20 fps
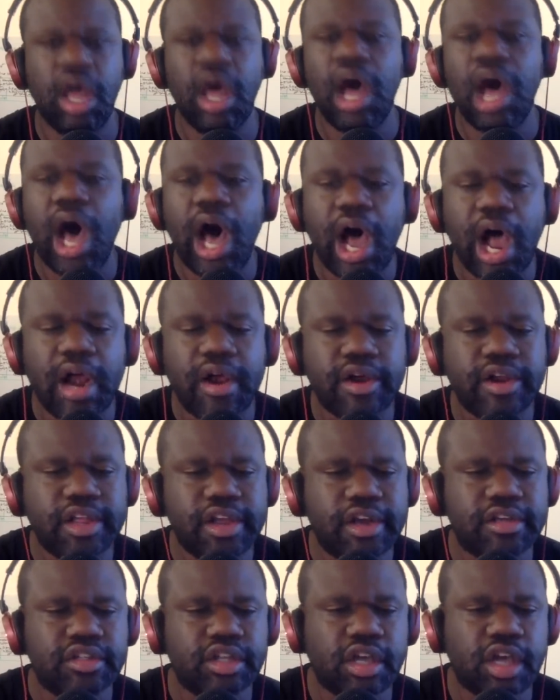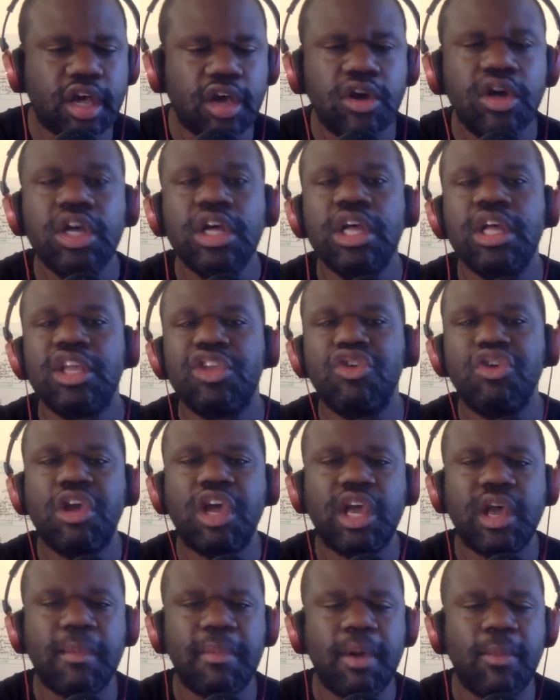A hundred years ago, you
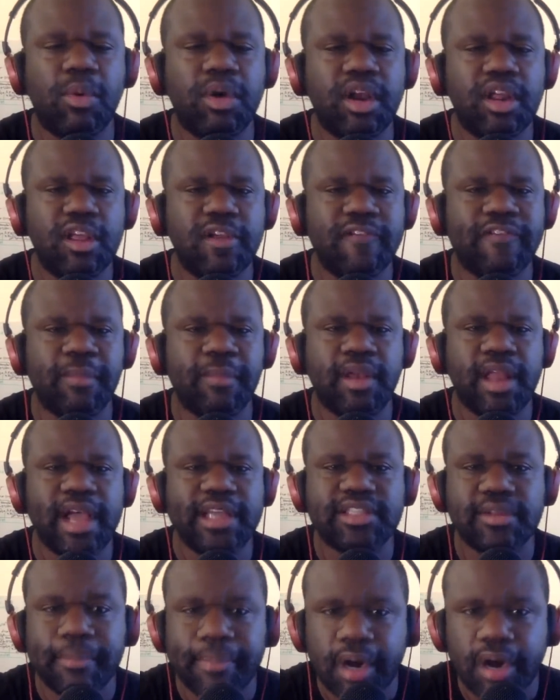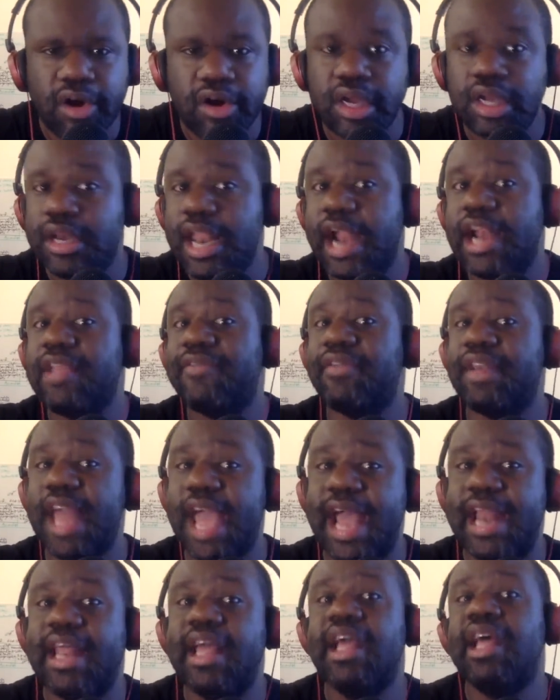come up with a, You're from Luxembourg. Not even
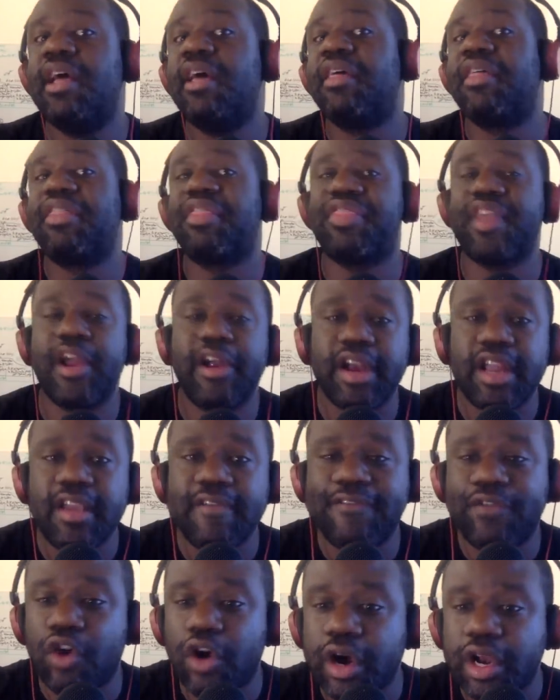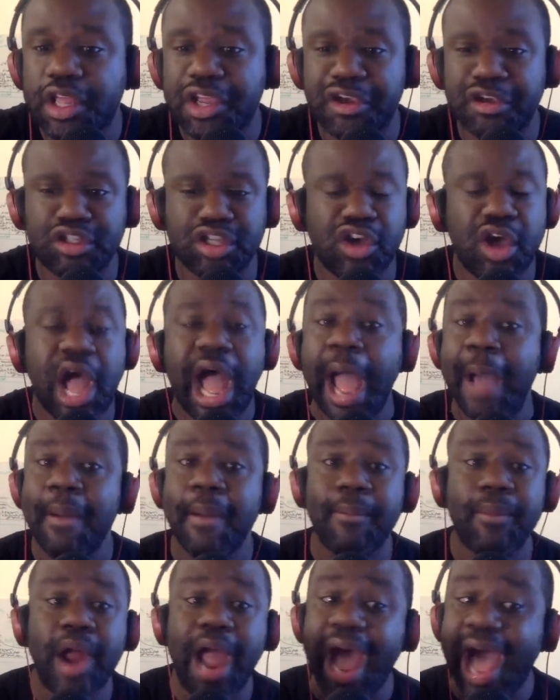that. 30, 40 years ago. I
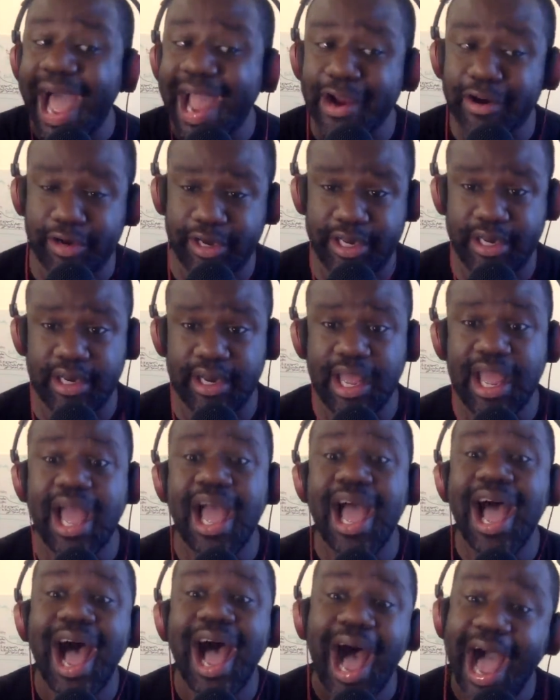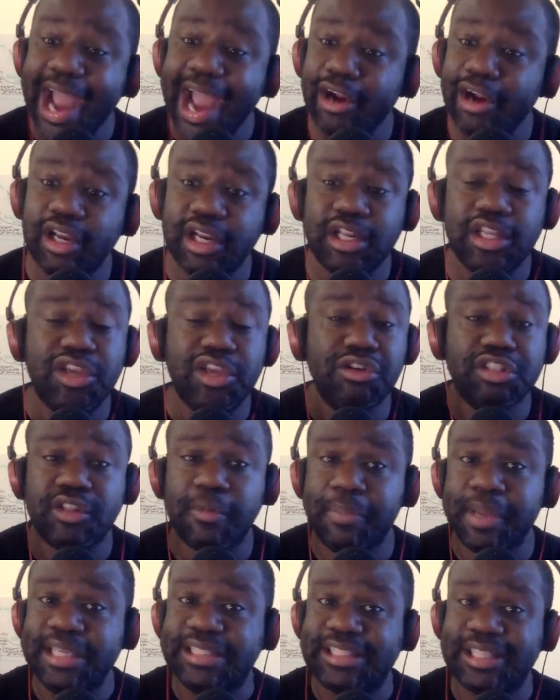remember Ireland. Ireland used
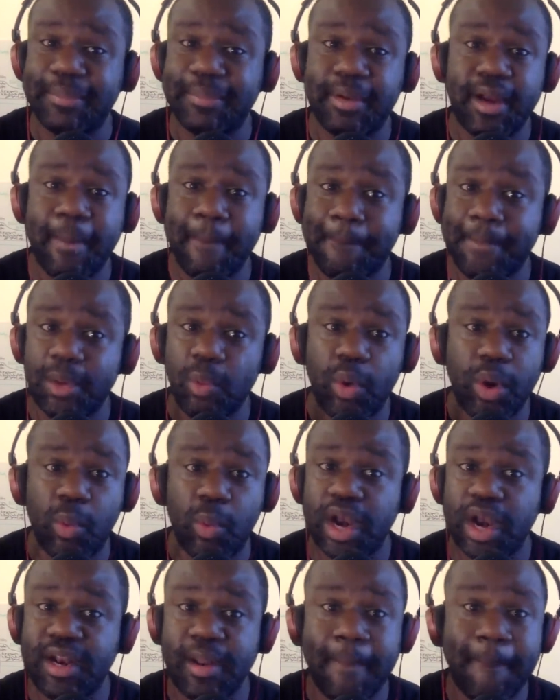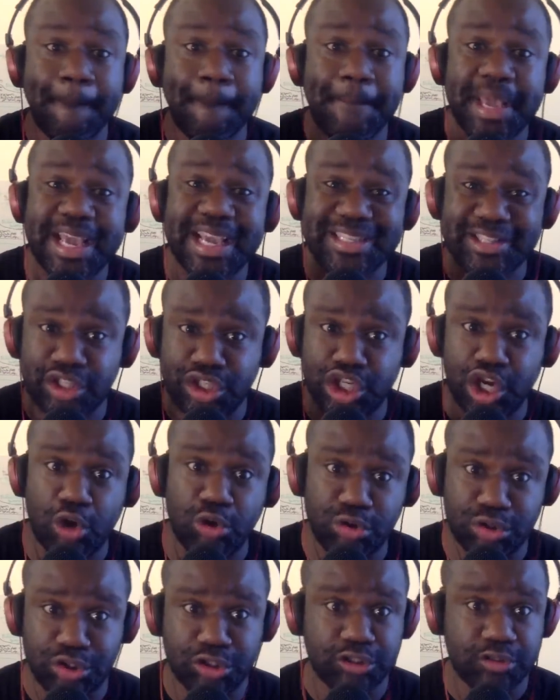to be some of the one of the biggest
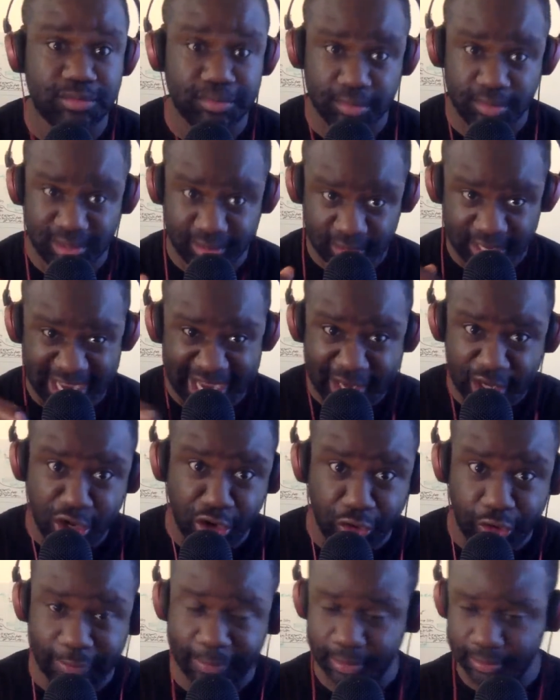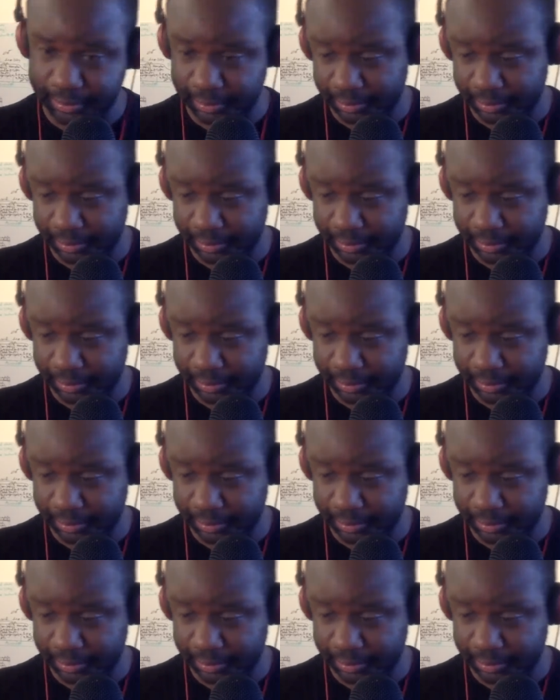jokes in Europe.